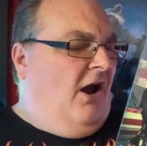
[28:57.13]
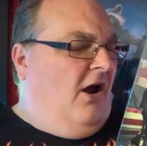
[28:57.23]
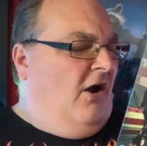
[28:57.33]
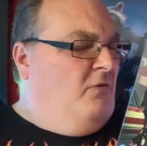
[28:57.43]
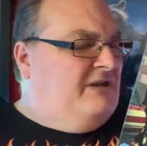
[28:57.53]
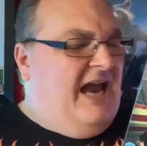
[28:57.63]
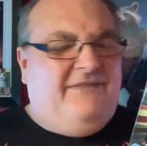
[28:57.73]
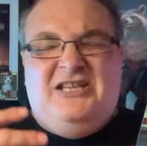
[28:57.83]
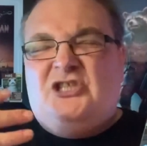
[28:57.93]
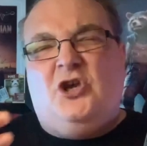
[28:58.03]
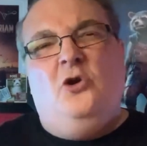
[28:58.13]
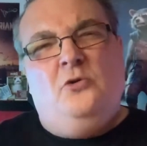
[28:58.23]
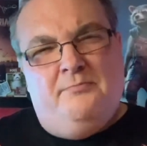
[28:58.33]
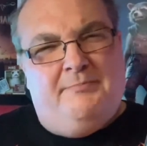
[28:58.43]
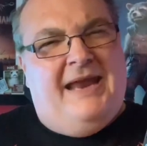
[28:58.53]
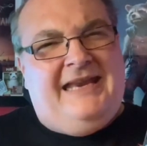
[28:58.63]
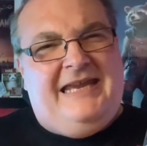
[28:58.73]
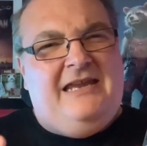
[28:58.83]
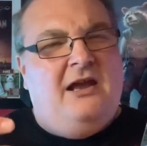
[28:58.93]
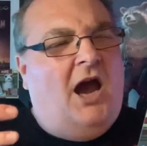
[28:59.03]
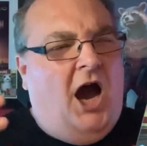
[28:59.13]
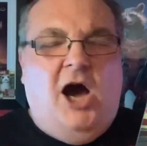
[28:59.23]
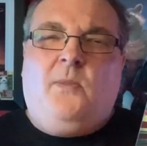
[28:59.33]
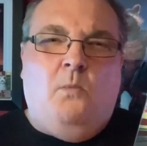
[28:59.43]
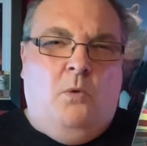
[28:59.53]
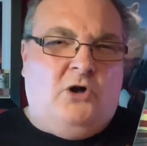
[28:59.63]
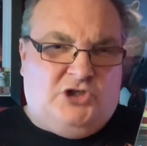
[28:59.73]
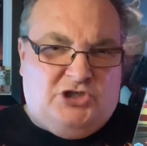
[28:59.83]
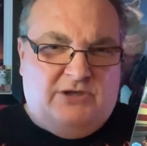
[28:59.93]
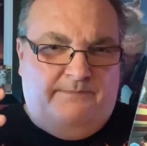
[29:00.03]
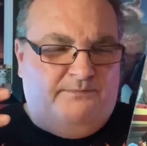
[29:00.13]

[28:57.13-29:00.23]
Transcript: I was having too many unwatched